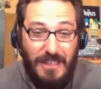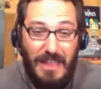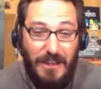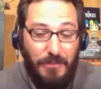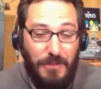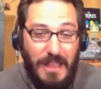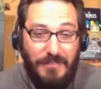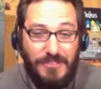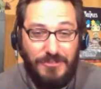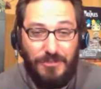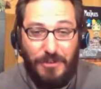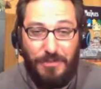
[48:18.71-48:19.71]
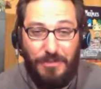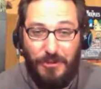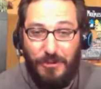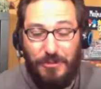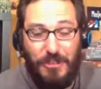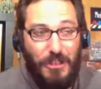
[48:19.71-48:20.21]
And I don't want to have to sort
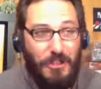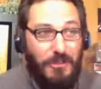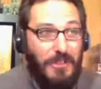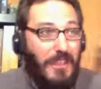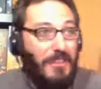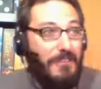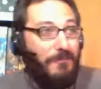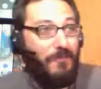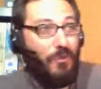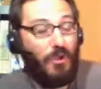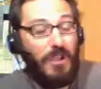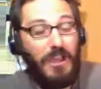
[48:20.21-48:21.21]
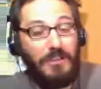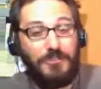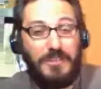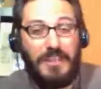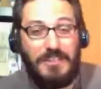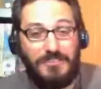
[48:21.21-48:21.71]
through,
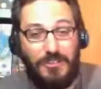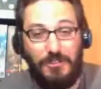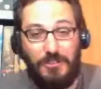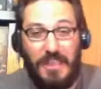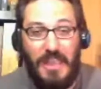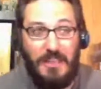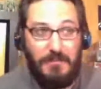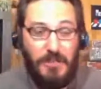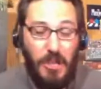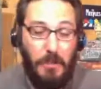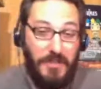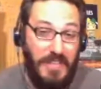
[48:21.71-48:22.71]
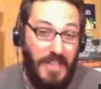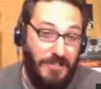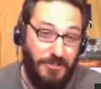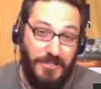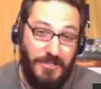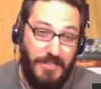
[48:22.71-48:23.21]
400 Kickstarter
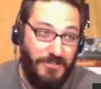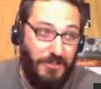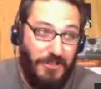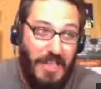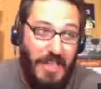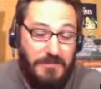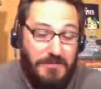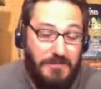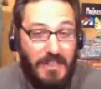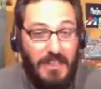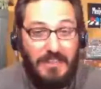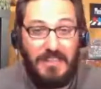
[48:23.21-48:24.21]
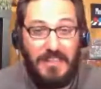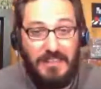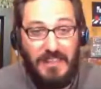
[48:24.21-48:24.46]
potential Kickstarter games to